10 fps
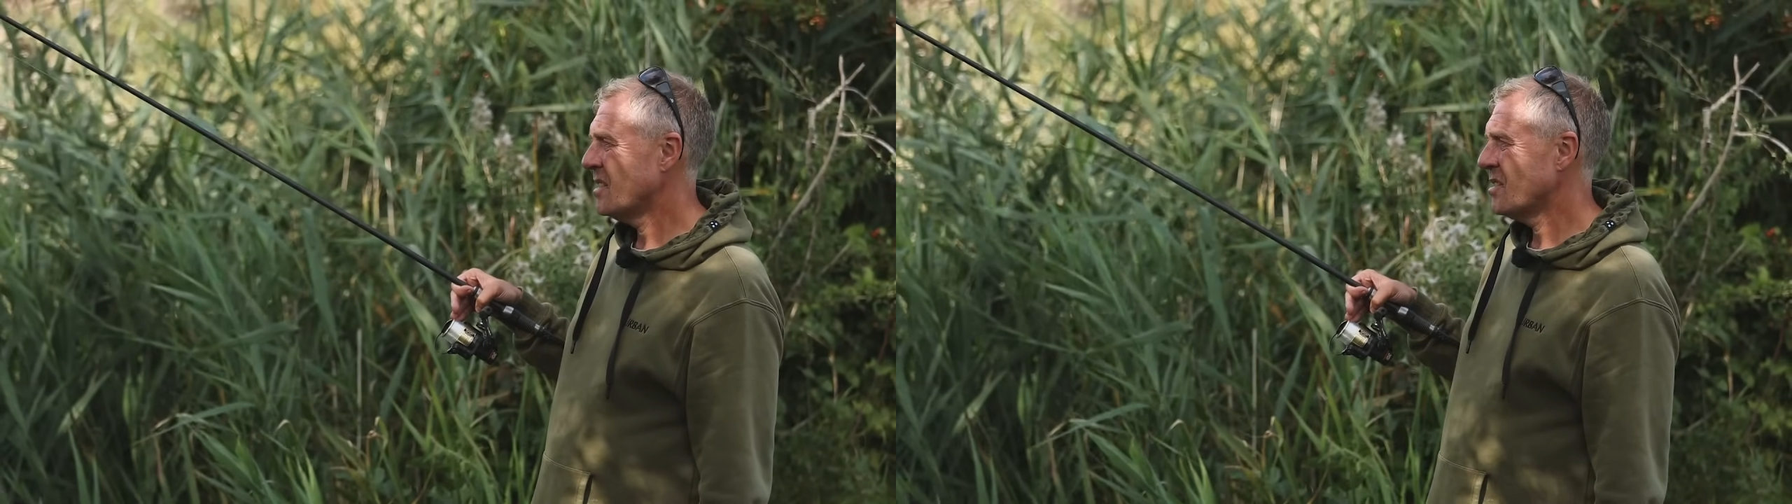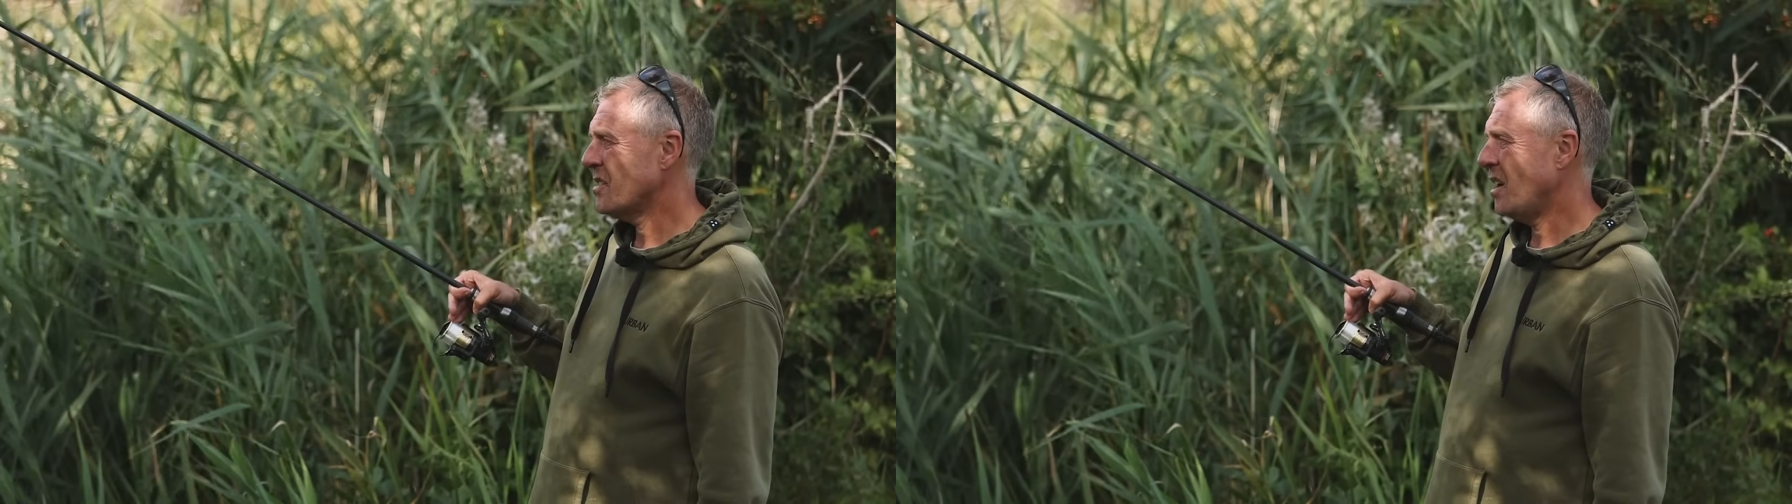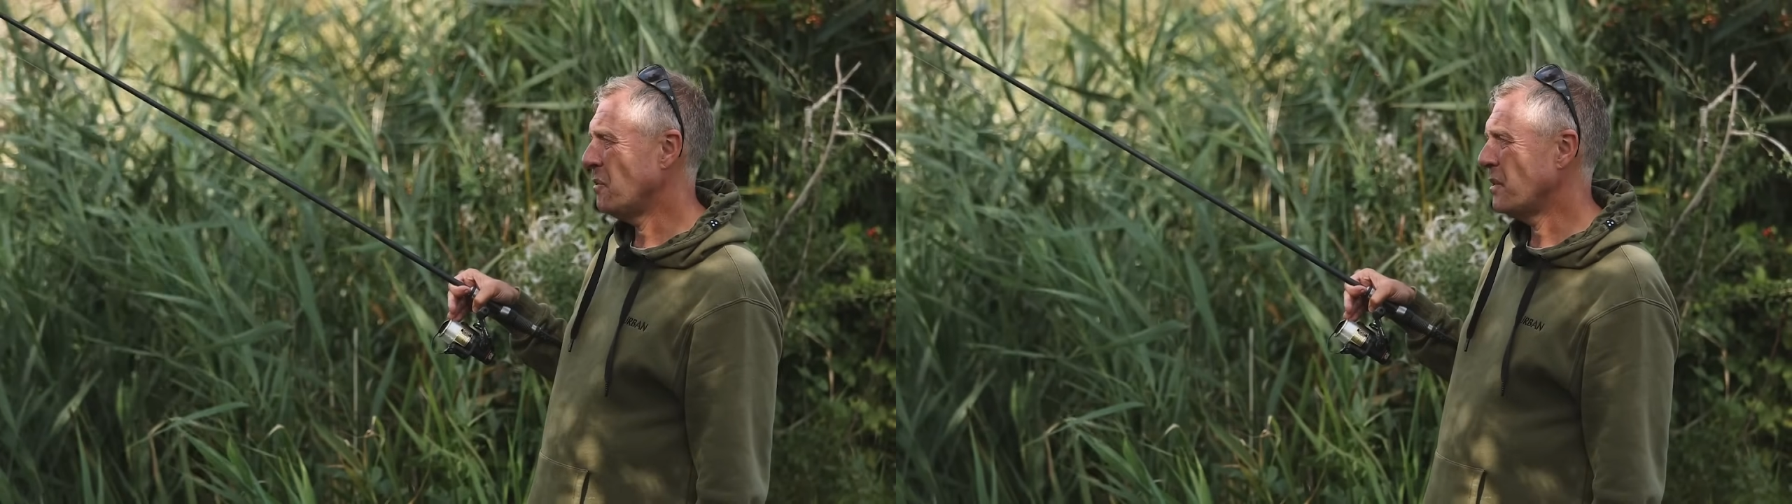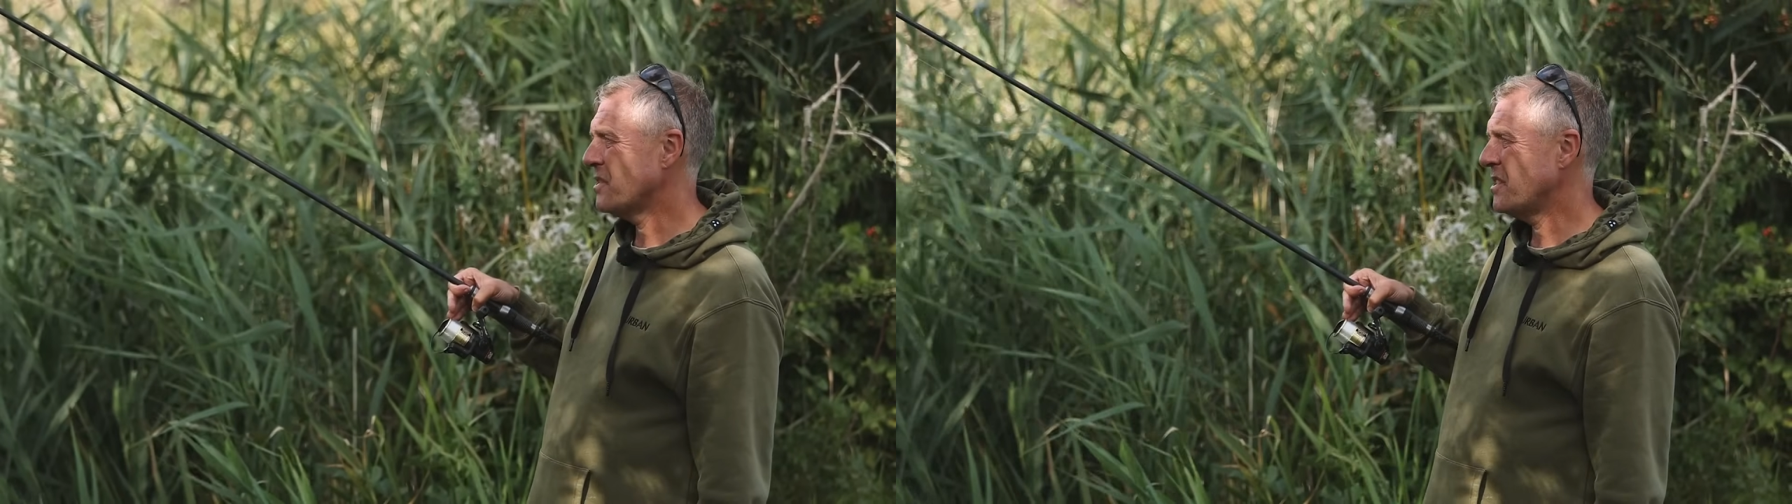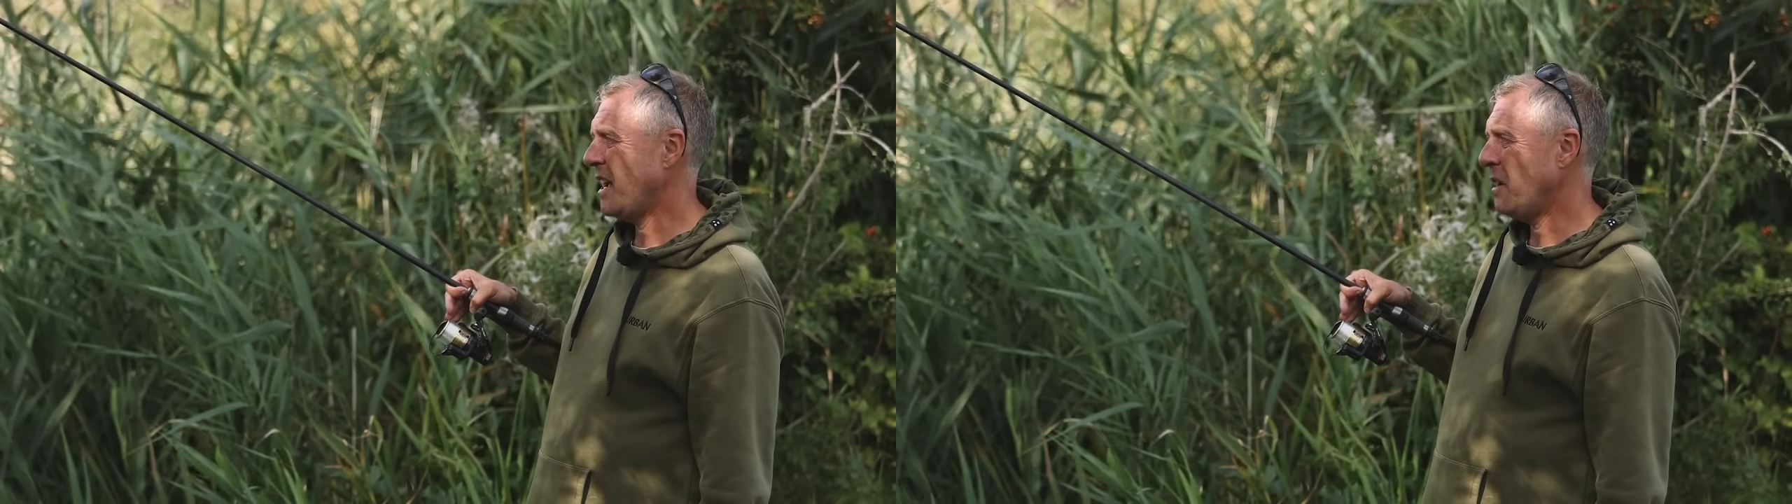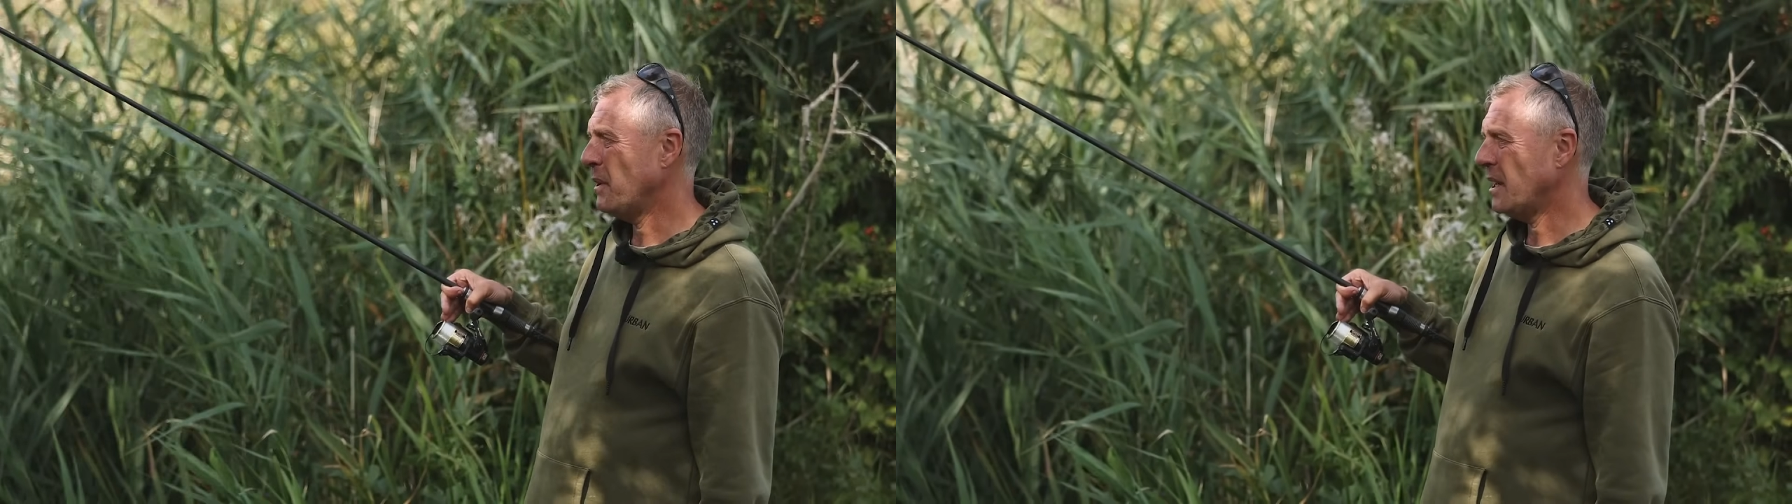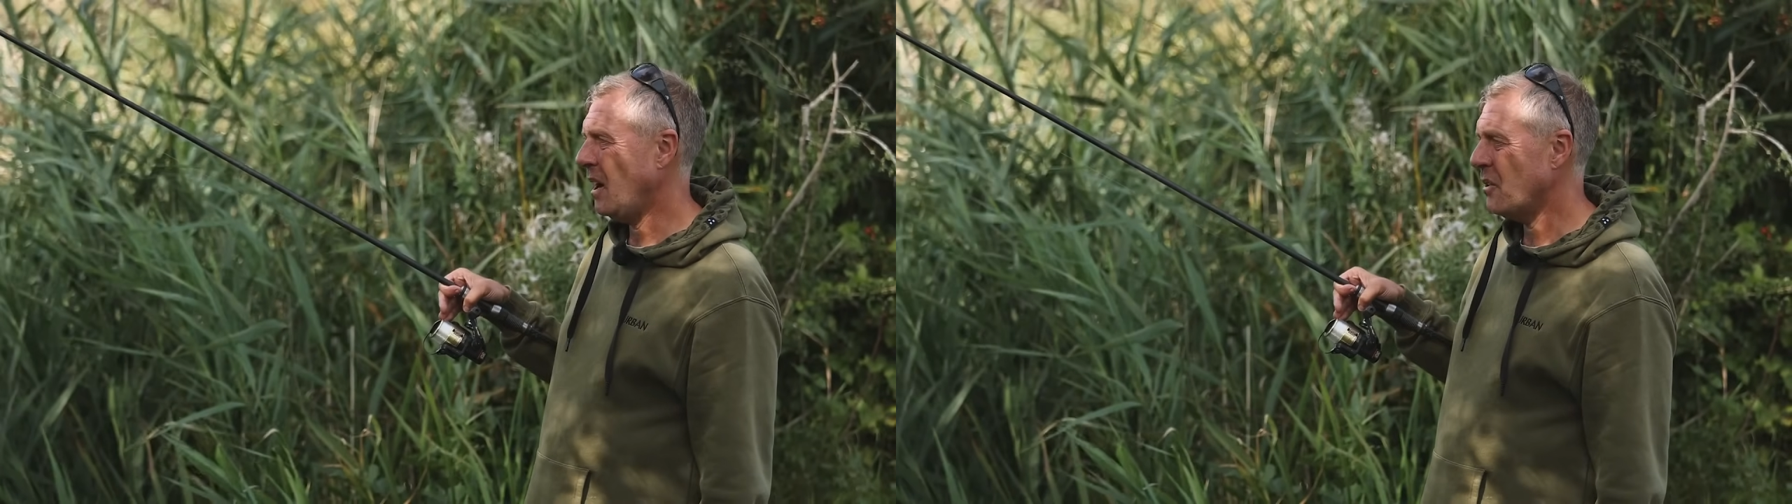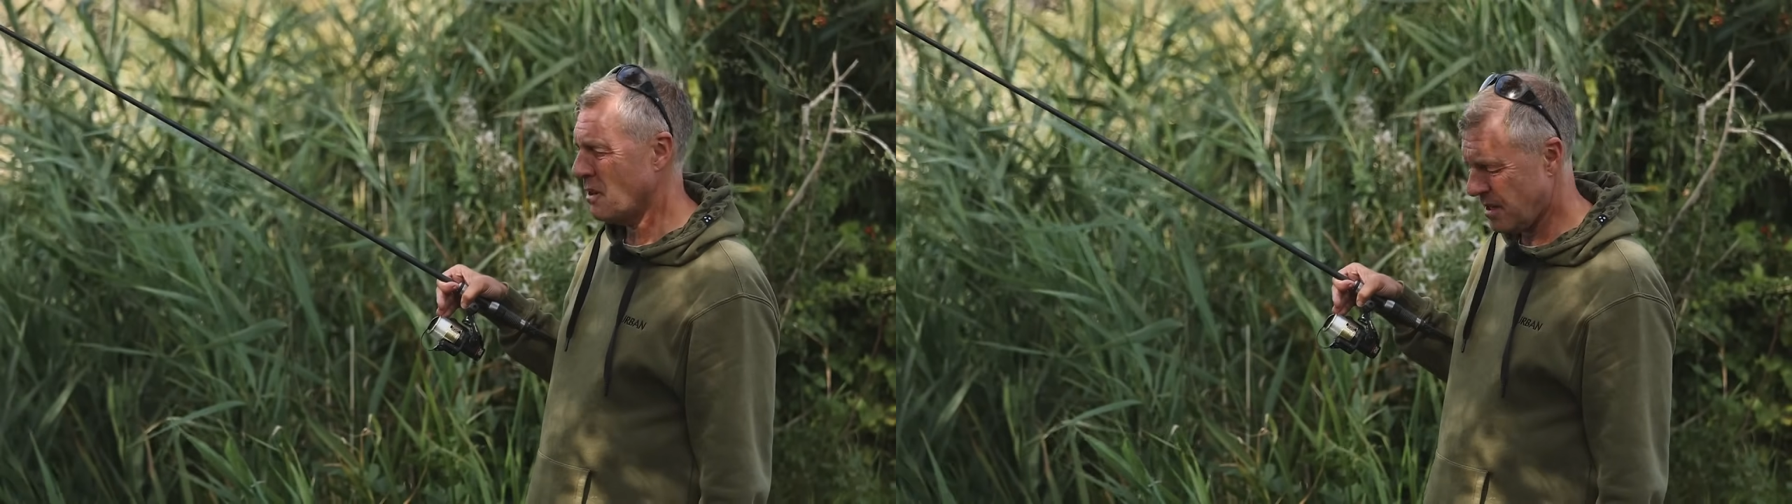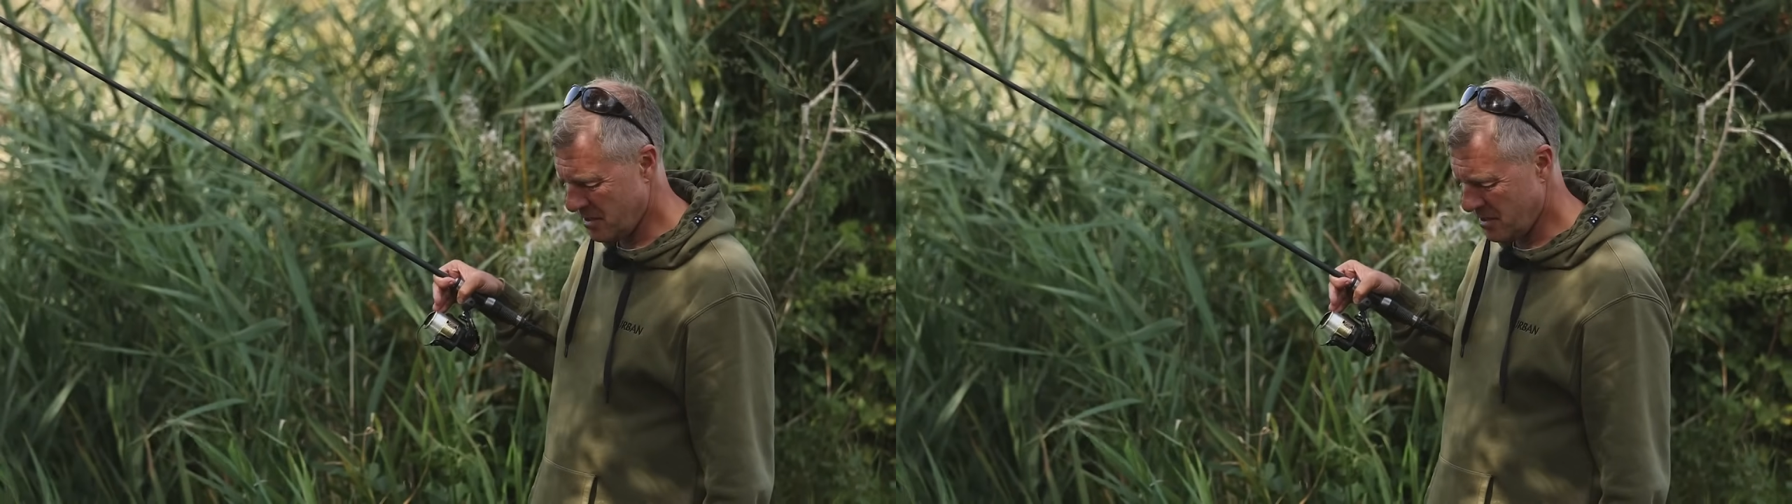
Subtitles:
So we'll see how we go.